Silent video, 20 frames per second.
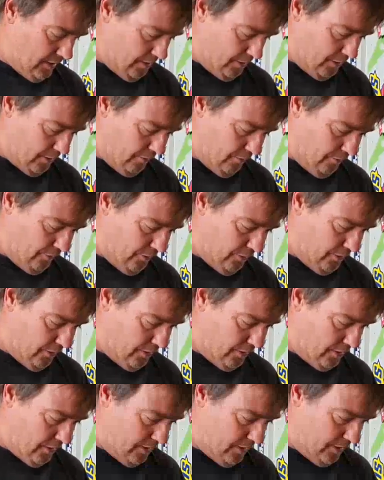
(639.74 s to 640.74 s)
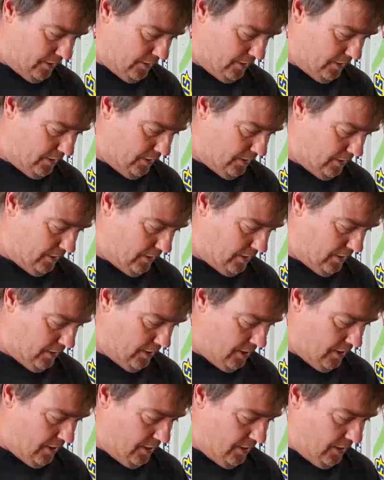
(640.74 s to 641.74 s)
converter
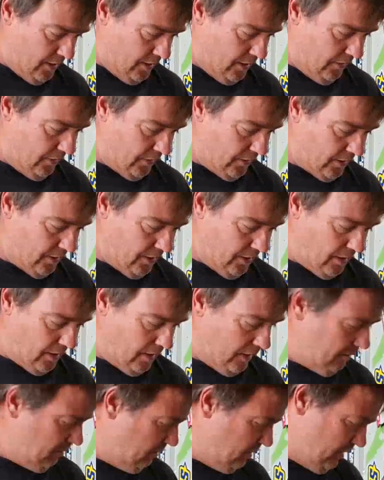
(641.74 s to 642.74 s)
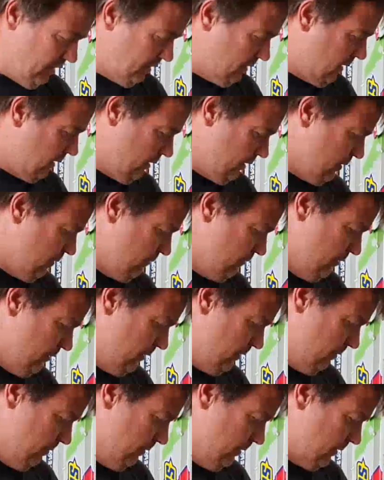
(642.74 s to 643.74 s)
in the car. The
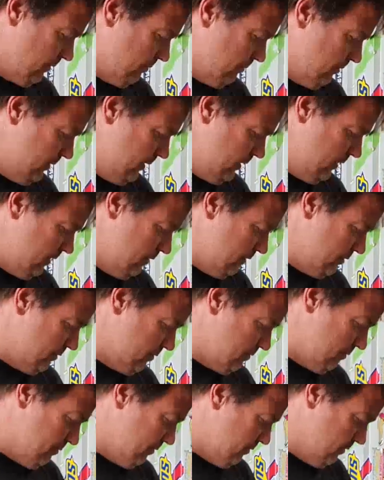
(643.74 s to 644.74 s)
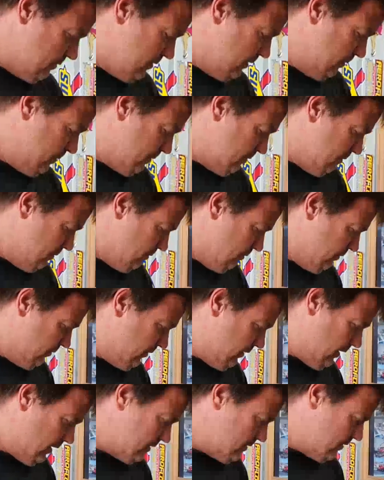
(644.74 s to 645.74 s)
converter worked mint. It's a typical
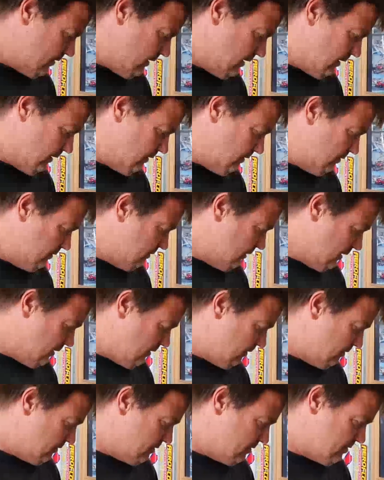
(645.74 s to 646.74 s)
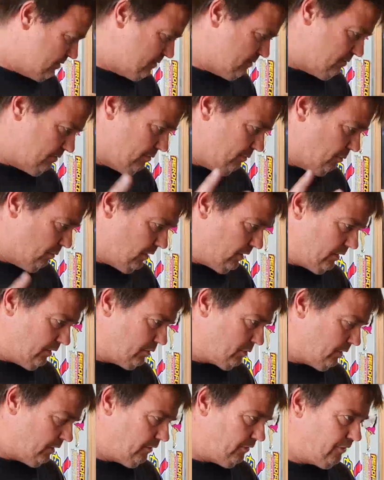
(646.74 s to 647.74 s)
all-fast thing. It's
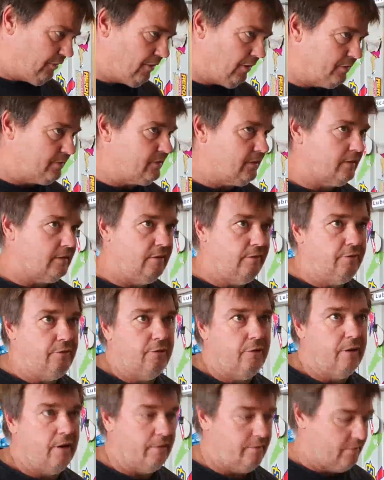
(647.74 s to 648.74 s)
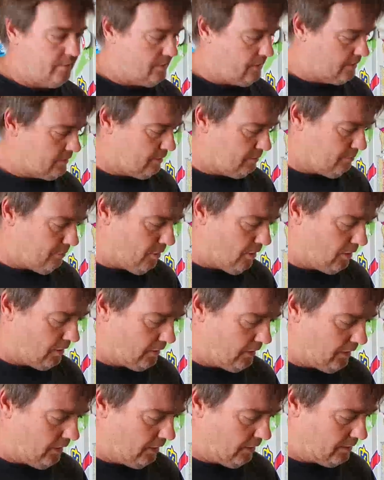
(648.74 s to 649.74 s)
125, 60 foot, 160 mile an
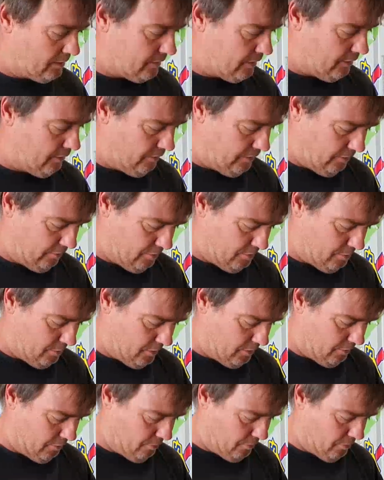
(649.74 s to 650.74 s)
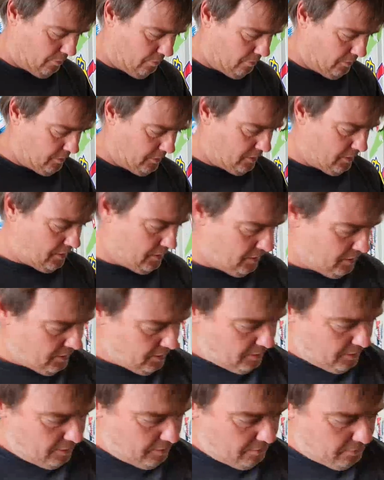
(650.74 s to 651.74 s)
hour, so everything was working well with it.
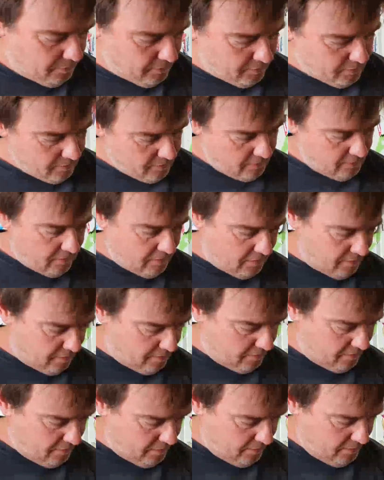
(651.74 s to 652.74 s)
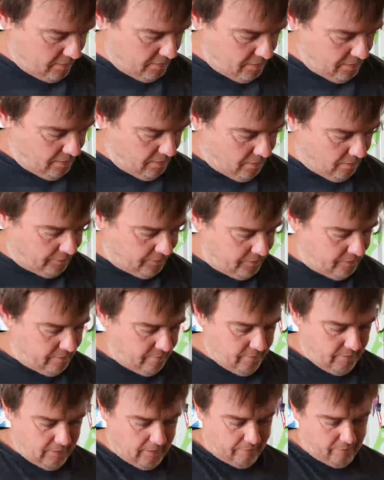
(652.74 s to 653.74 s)
But I didn't
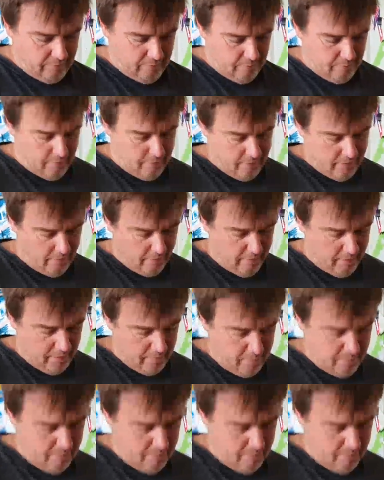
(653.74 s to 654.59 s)
really have the right grade